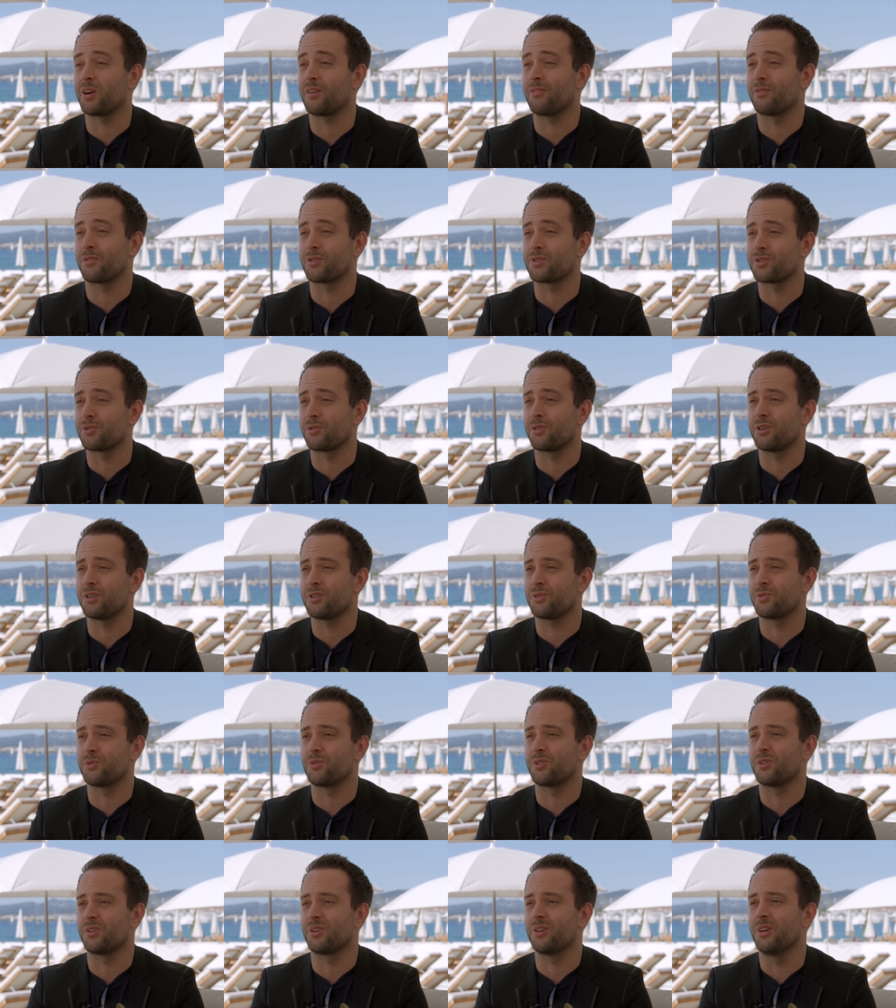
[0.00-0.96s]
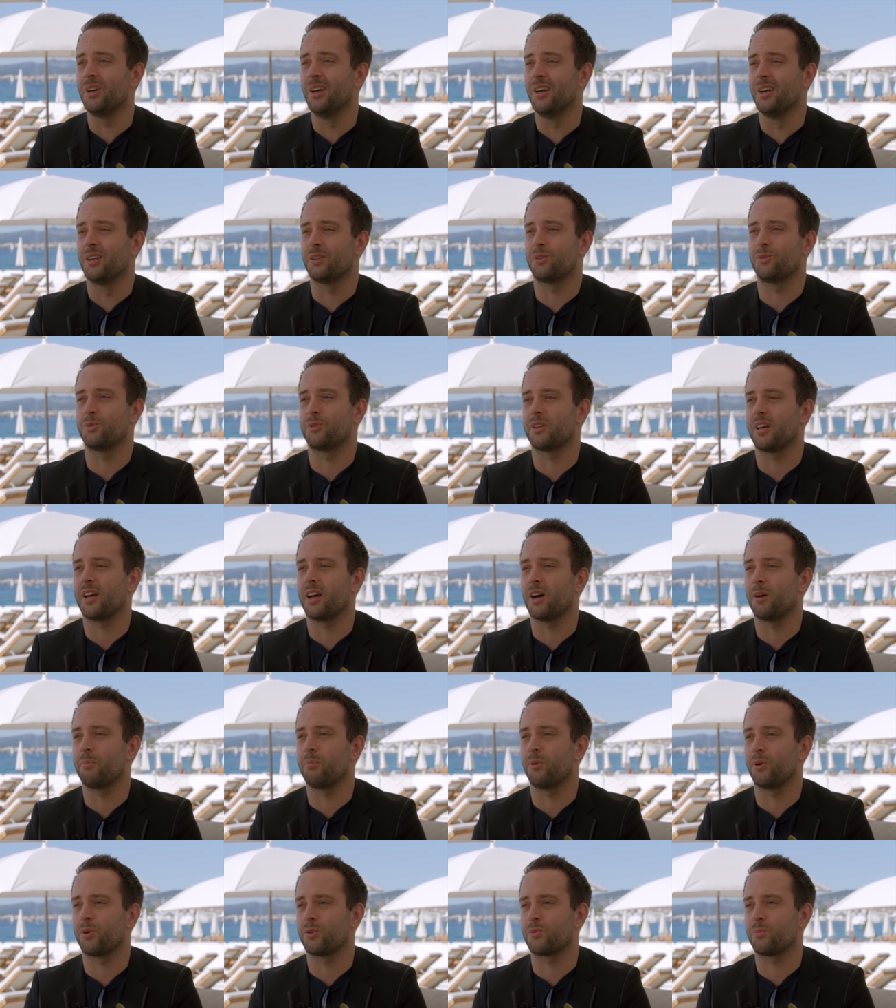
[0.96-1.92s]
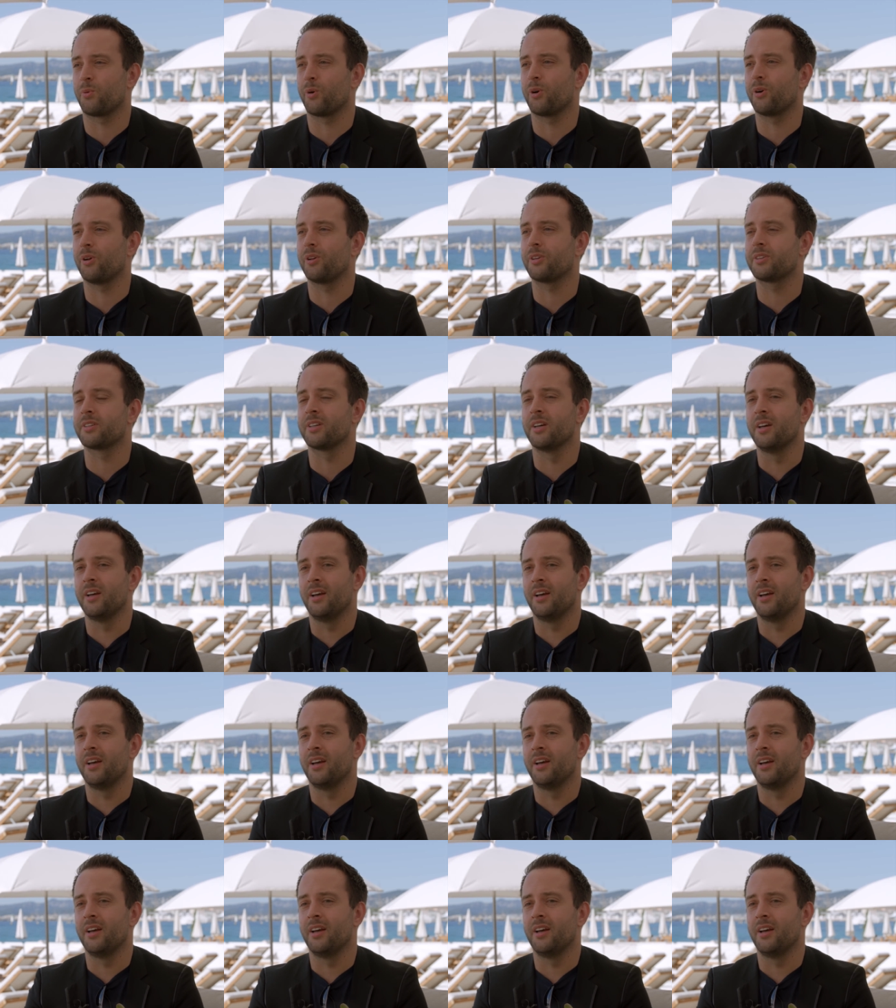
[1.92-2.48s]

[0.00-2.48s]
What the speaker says: for sure to the airport world,